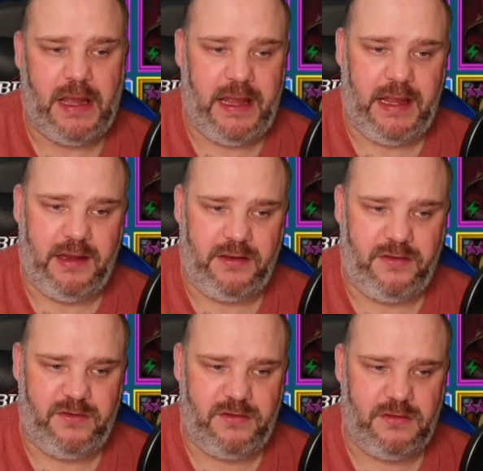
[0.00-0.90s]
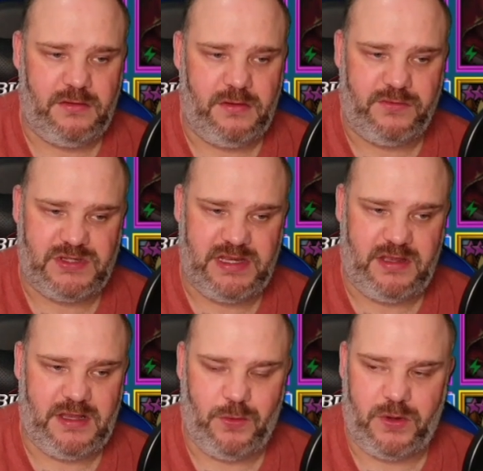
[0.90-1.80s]
And obviously
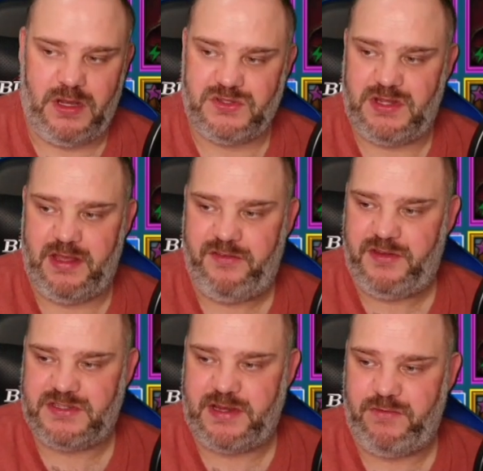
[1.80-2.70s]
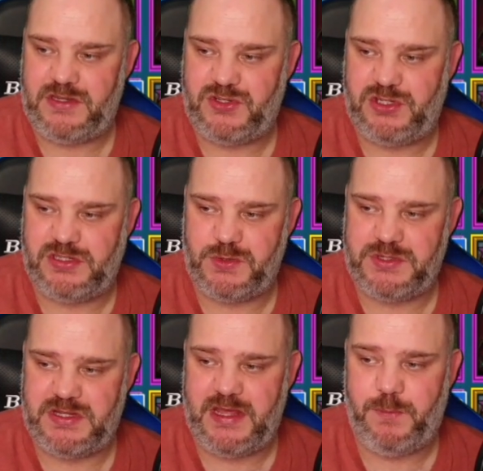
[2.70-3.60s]
Cold Heart's in there for the same reason she's
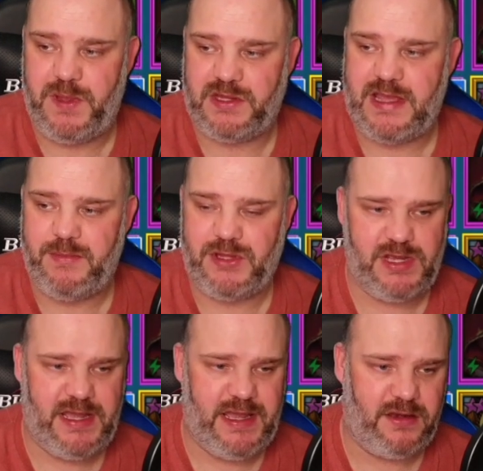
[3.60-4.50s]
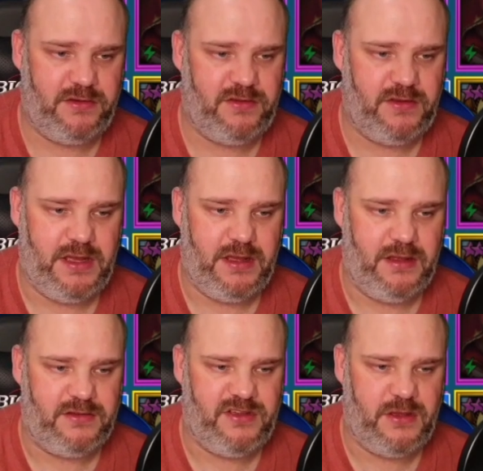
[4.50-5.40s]
always in there, big damage
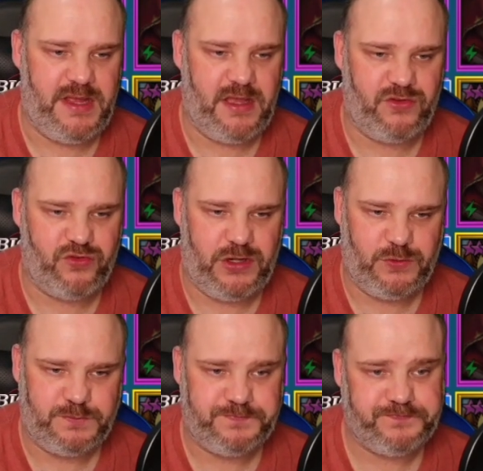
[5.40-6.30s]
and turn meter control.